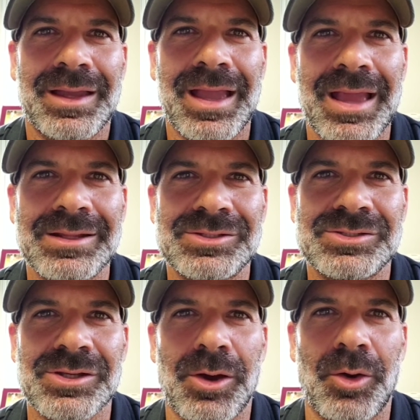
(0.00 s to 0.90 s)
And
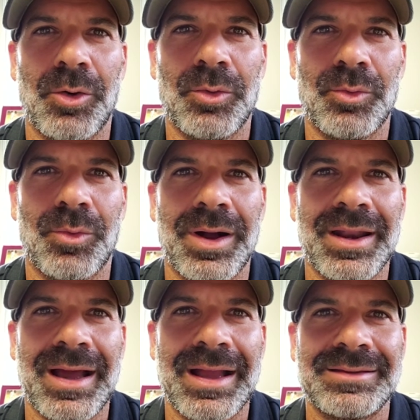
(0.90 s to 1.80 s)
so
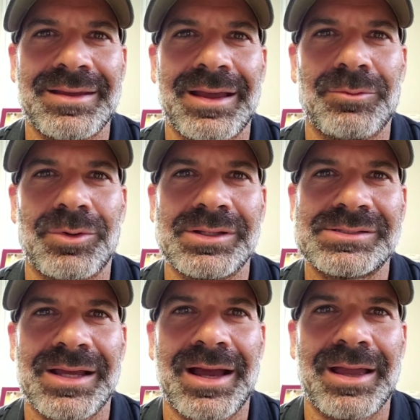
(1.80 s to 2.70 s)
what I did
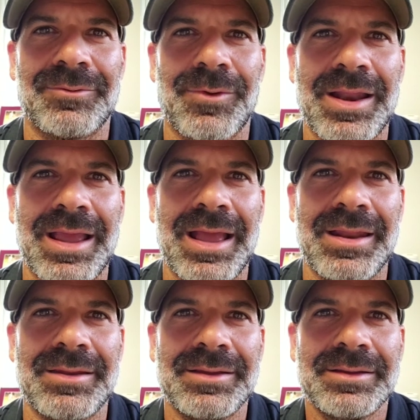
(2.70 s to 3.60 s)
was I went
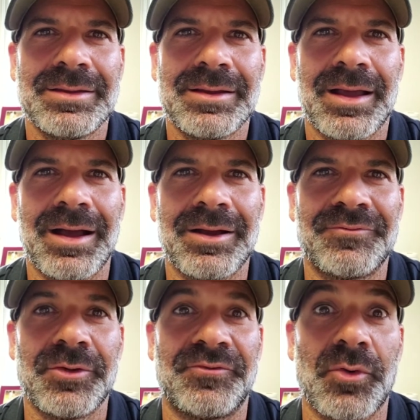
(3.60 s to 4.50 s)
in
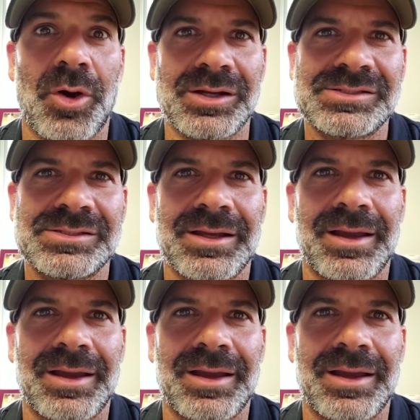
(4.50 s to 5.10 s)
full force.